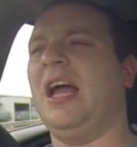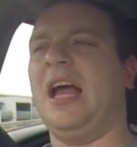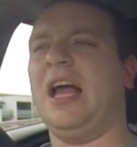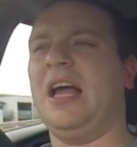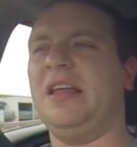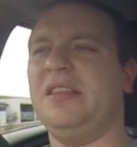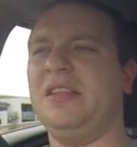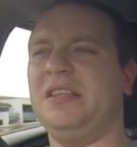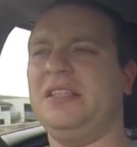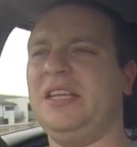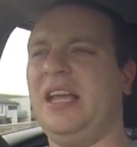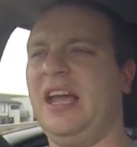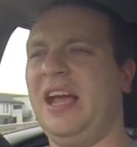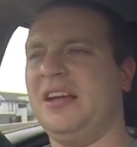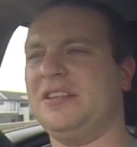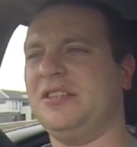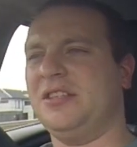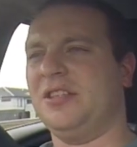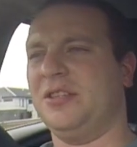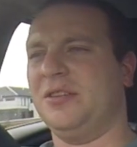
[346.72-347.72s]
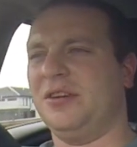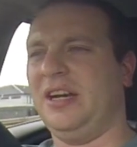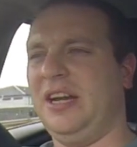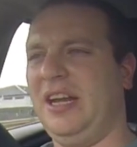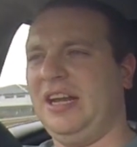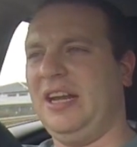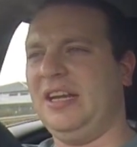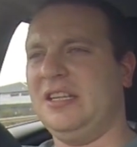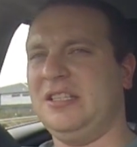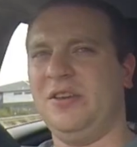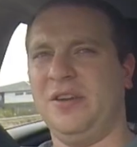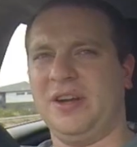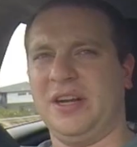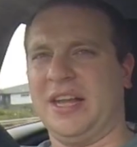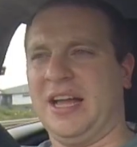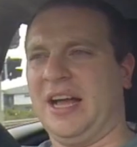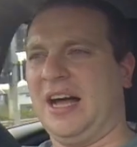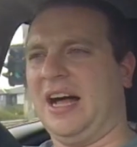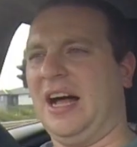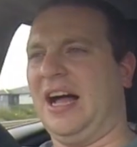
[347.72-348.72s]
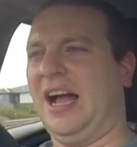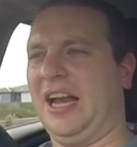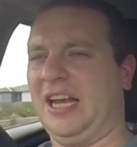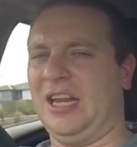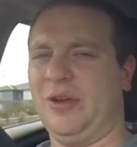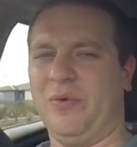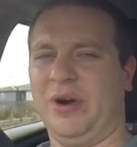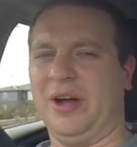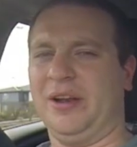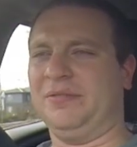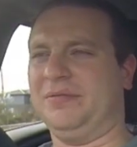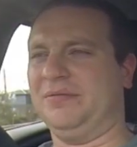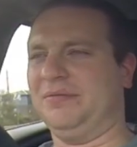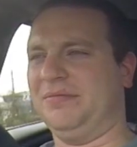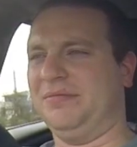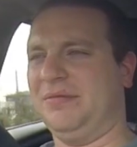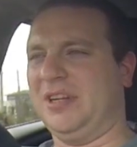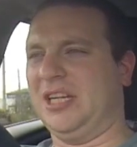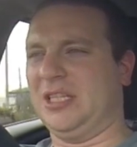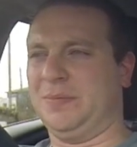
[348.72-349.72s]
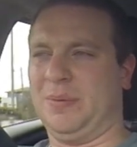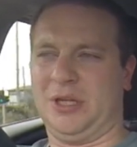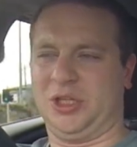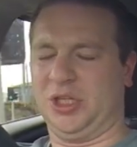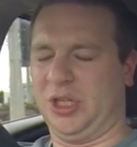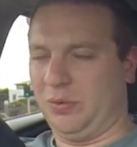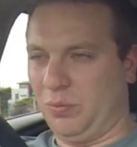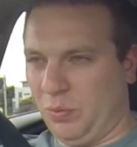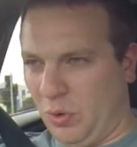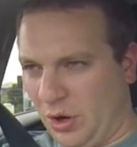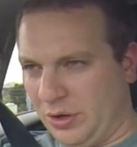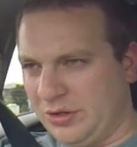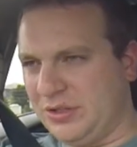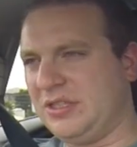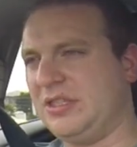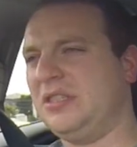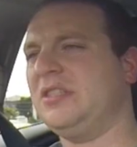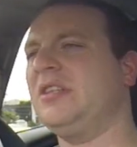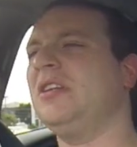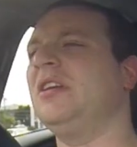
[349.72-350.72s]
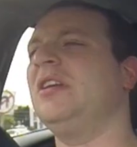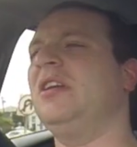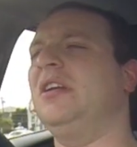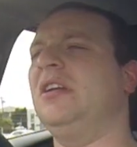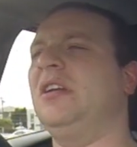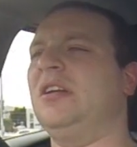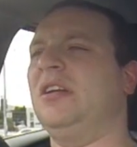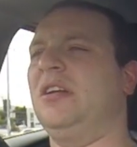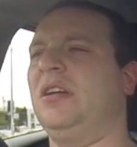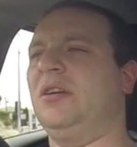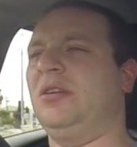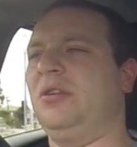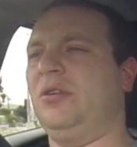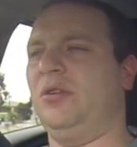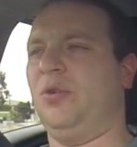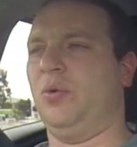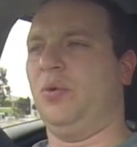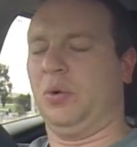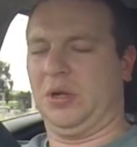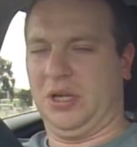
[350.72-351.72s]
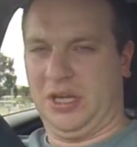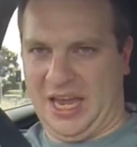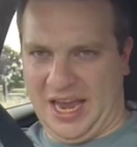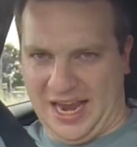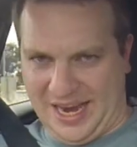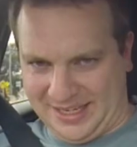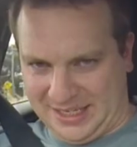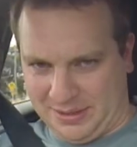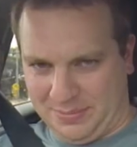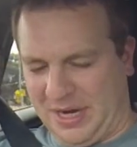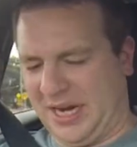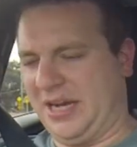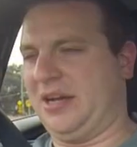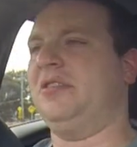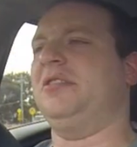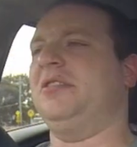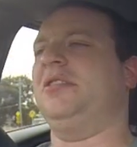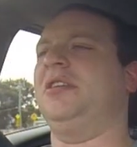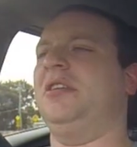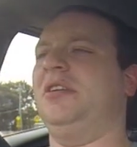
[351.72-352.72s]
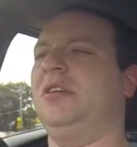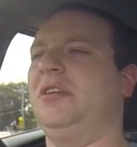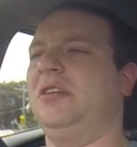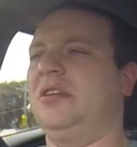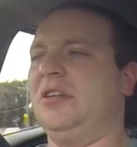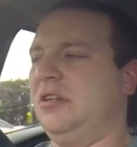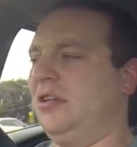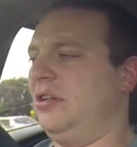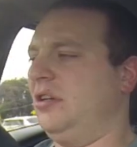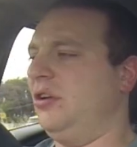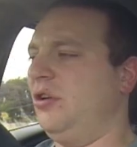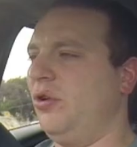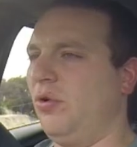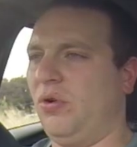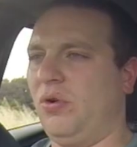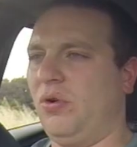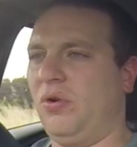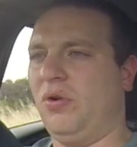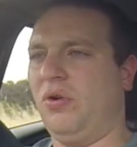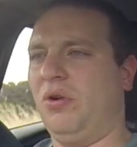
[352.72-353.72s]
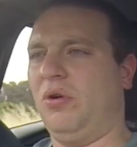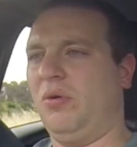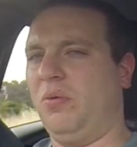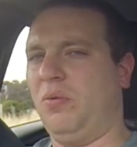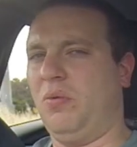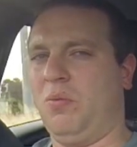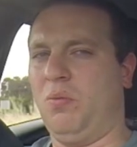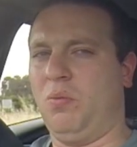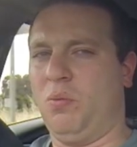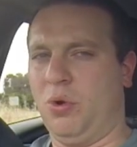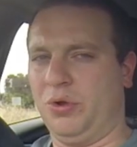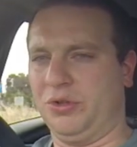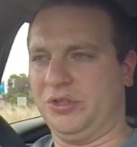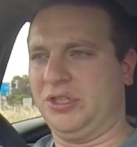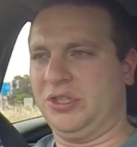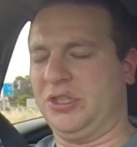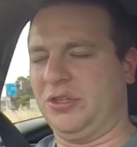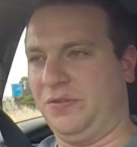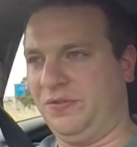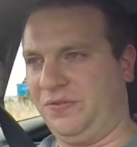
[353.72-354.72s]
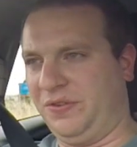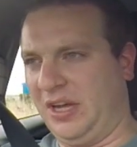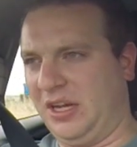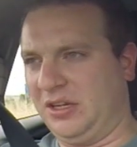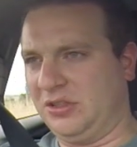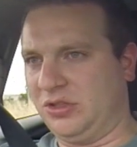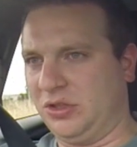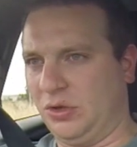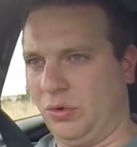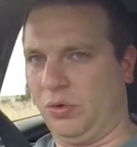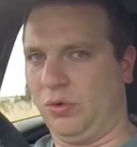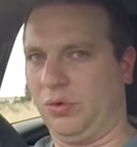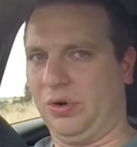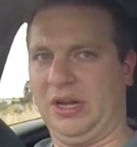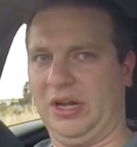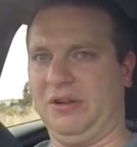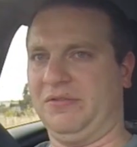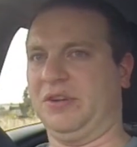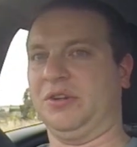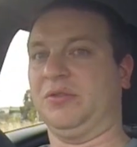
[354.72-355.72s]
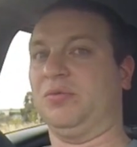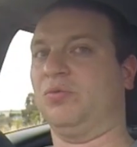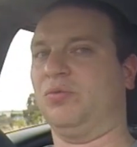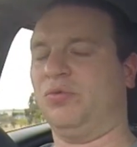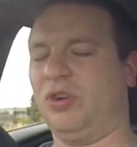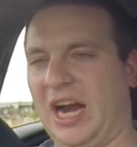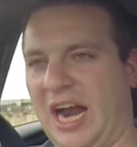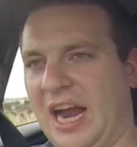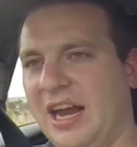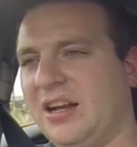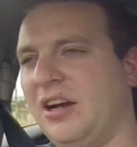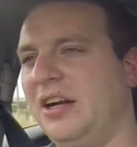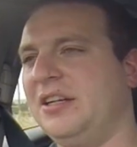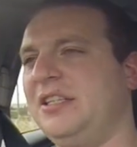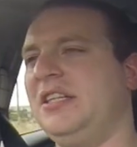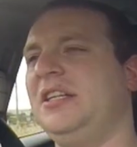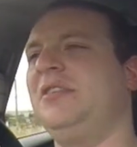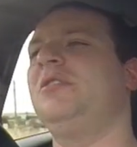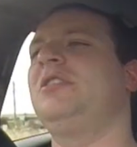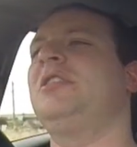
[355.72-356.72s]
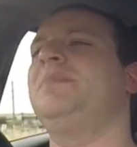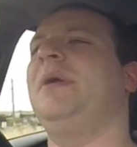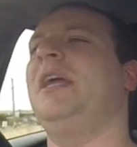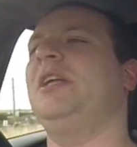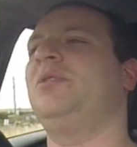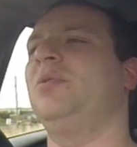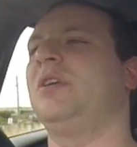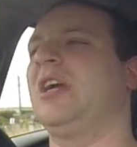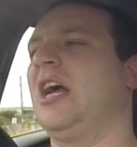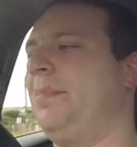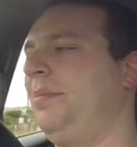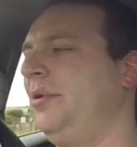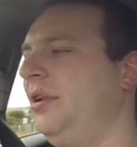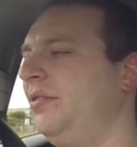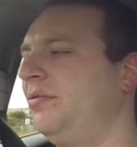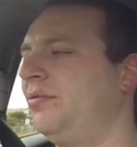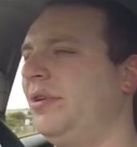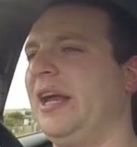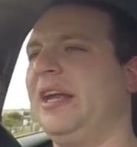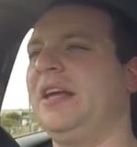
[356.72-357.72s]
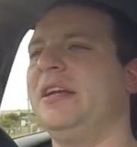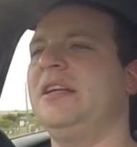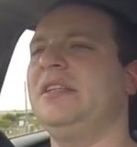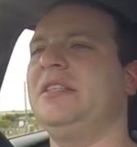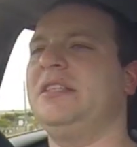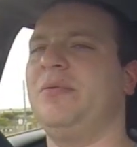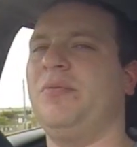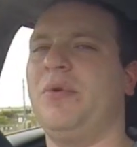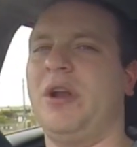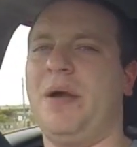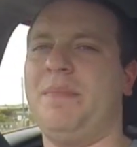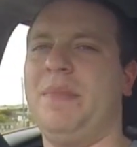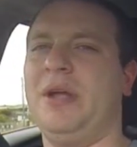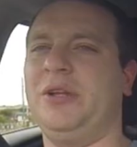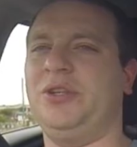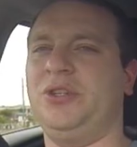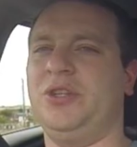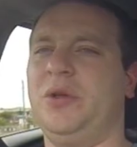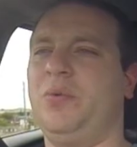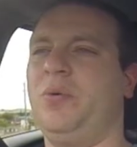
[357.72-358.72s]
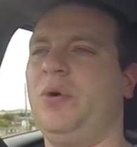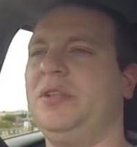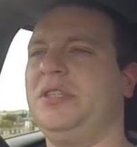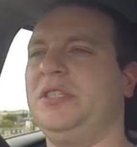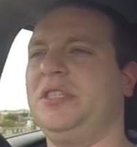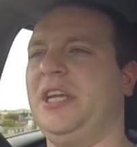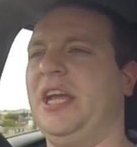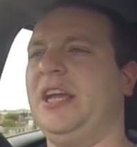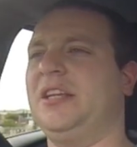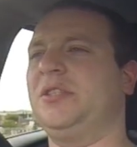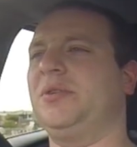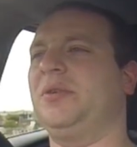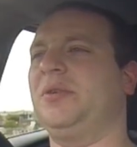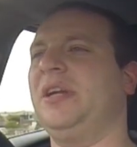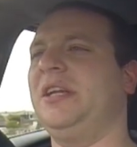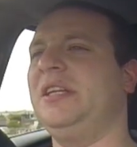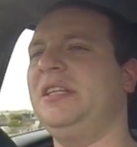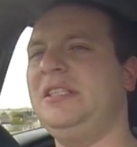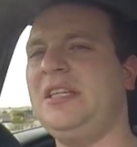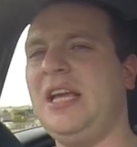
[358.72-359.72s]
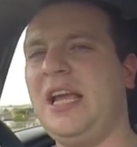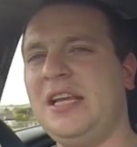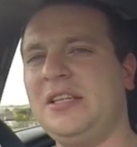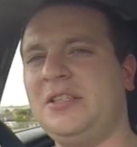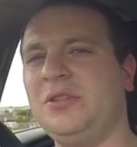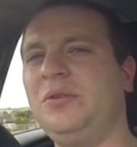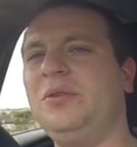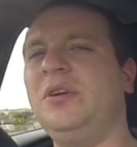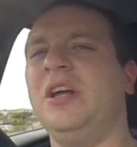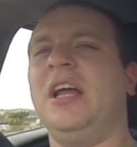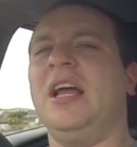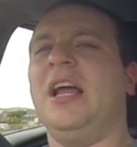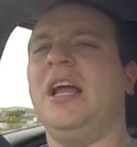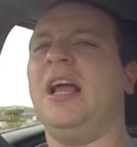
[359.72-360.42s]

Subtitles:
And the CX-3 is not a car anyone especially wants, nor cares about, nor wants to fix or even wreck. I did speak to a couple of wreckers, and when I mentioned the word CX-3 and diesel,